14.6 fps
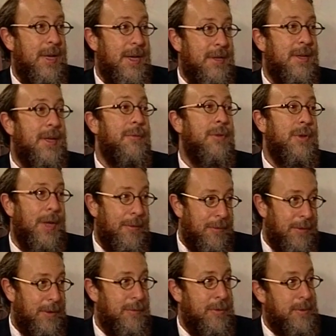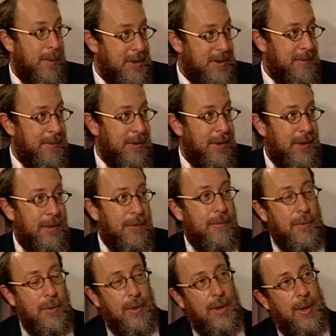takes a different level of responsibility
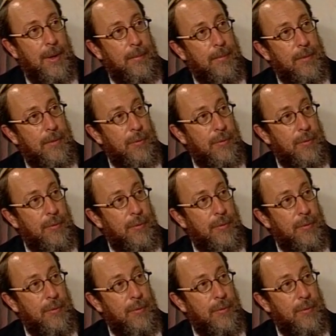for